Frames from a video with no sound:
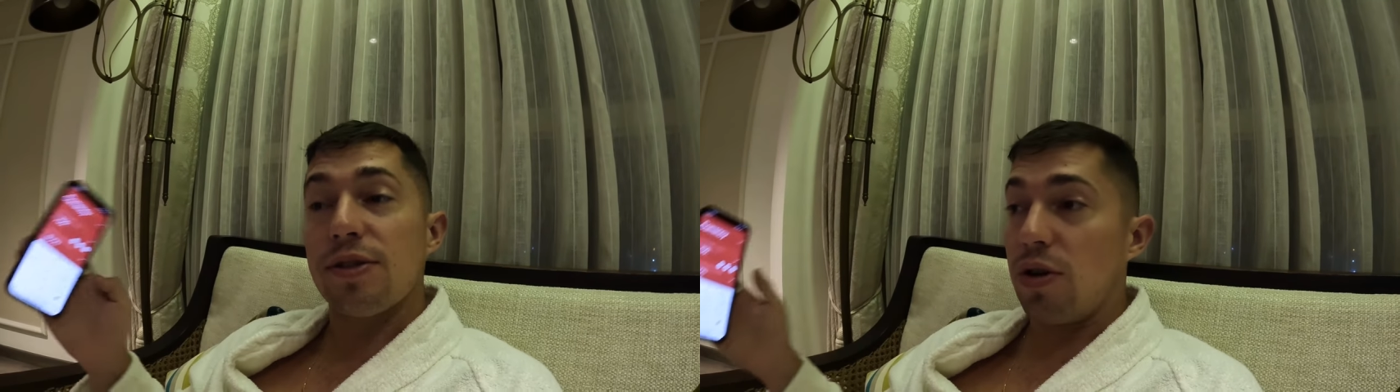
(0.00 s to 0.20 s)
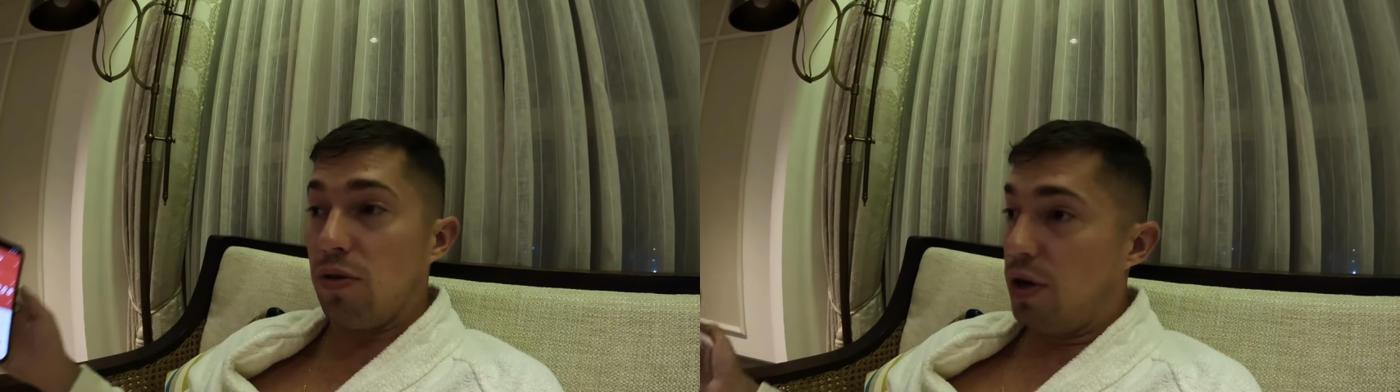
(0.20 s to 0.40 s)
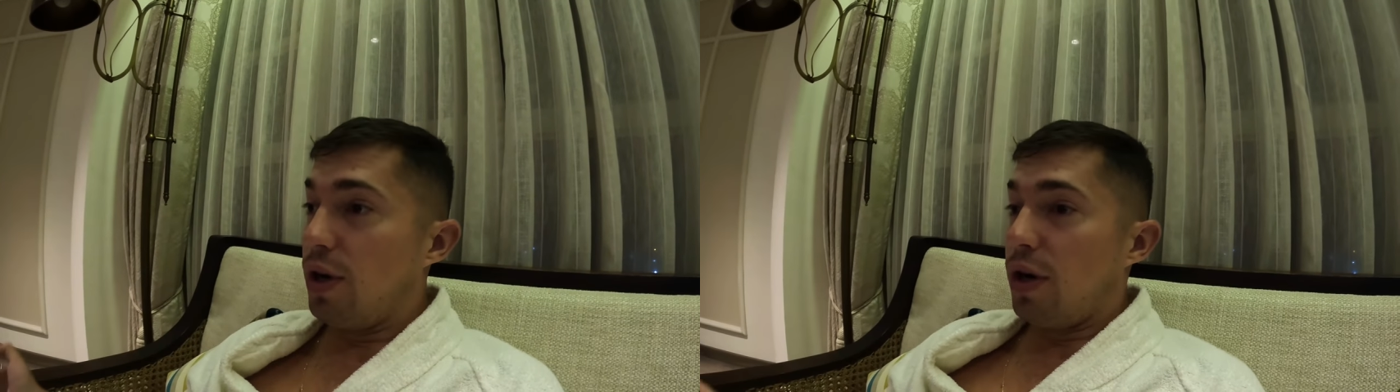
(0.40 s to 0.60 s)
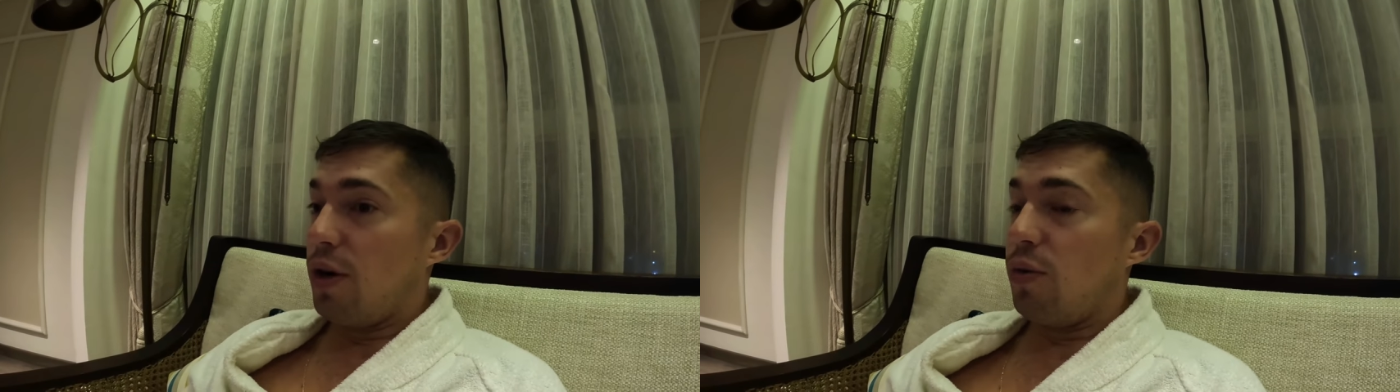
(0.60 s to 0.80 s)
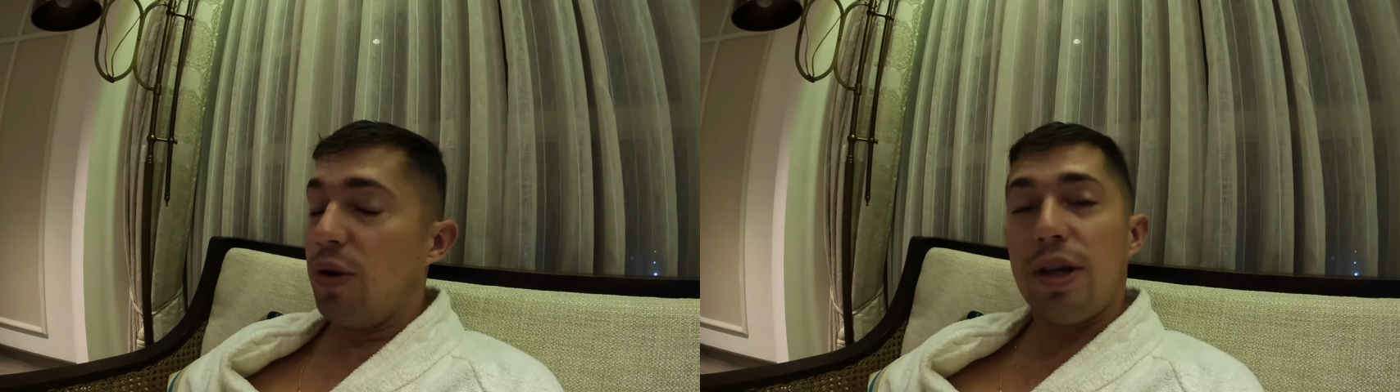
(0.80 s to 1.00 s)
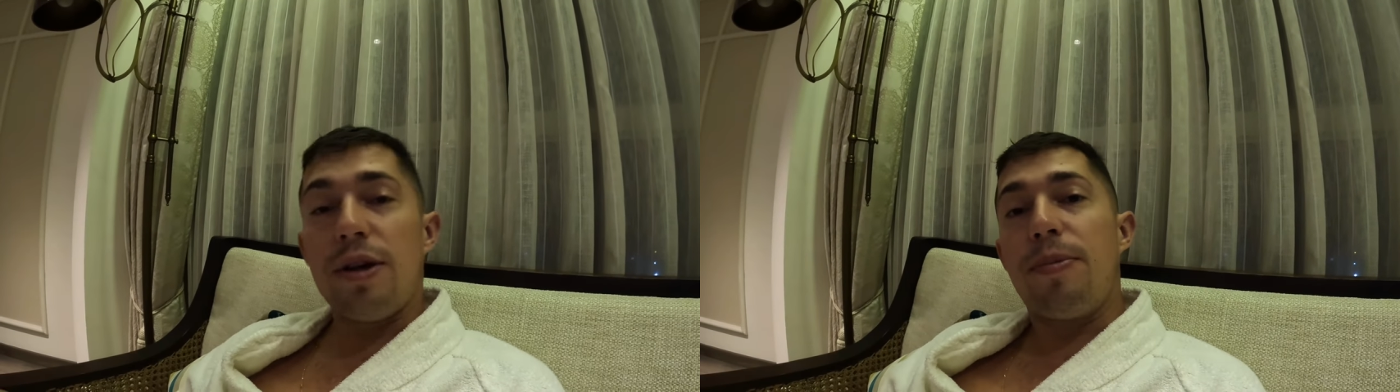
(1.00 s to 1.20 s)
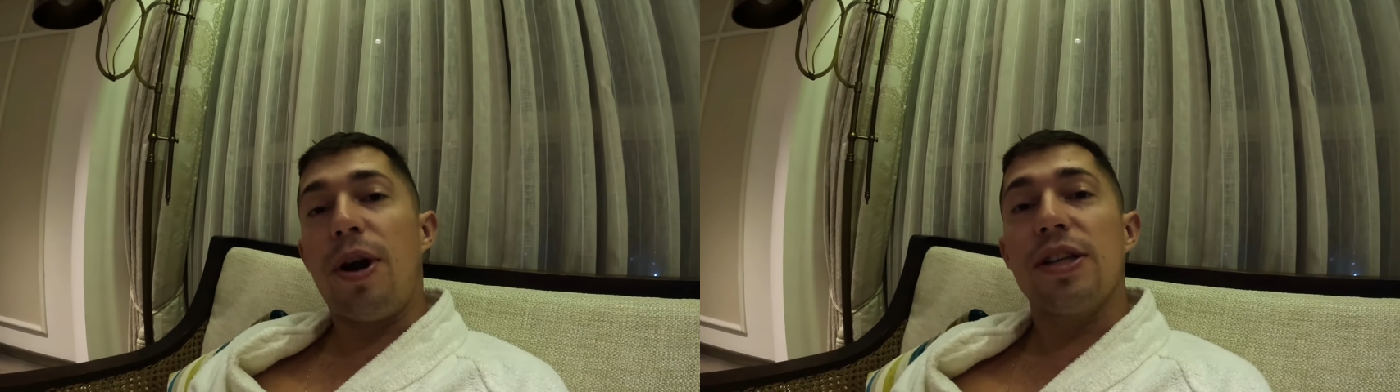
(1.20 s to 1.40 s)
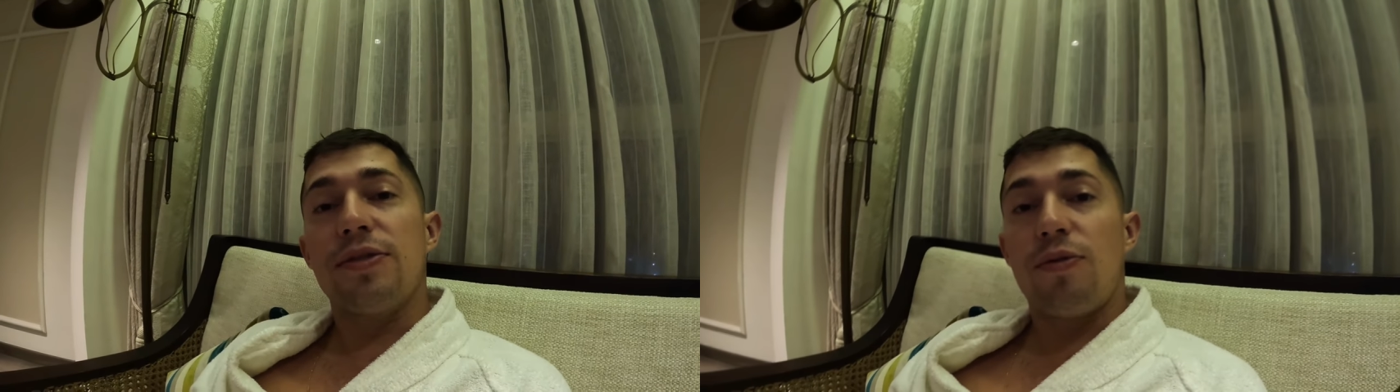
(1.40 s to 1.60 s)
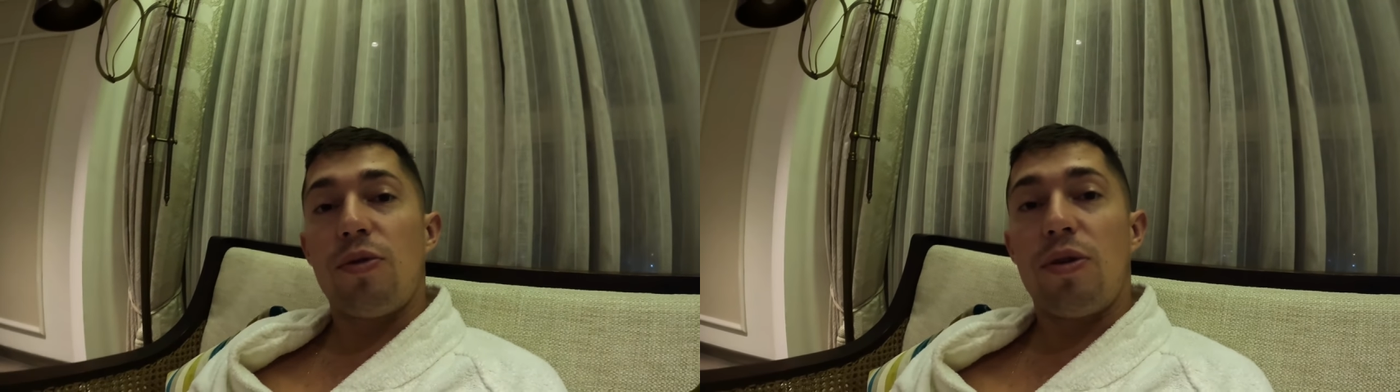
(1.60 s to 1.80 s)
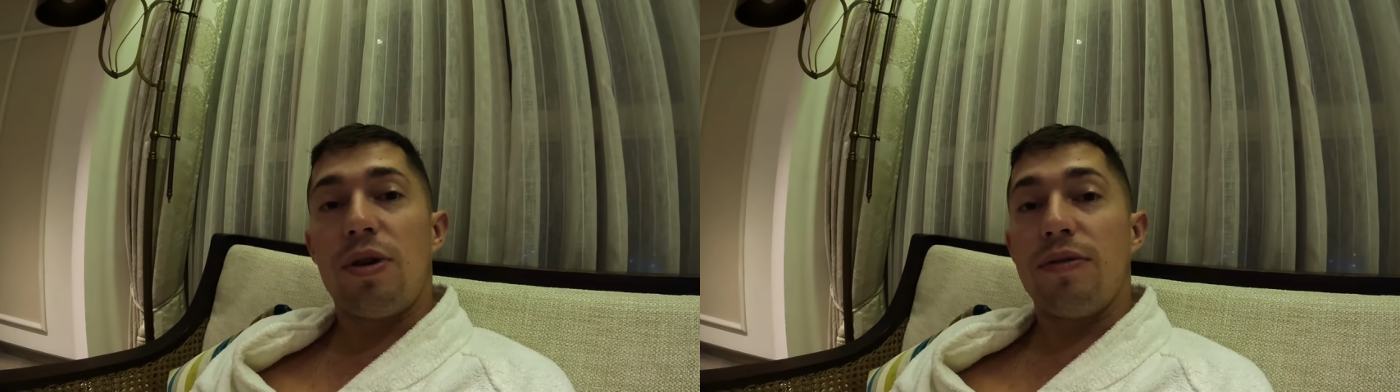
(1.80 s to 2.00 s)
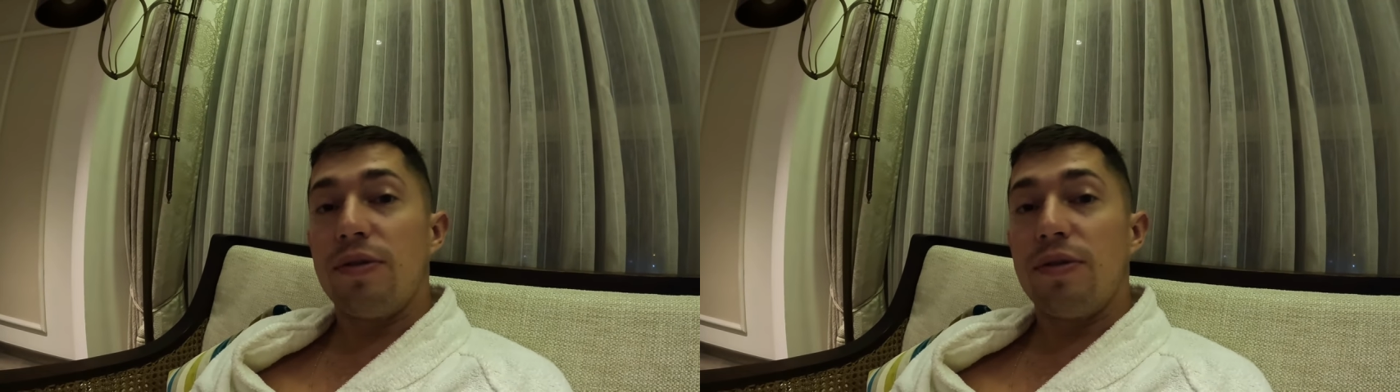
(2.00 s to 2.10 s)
So really good price for,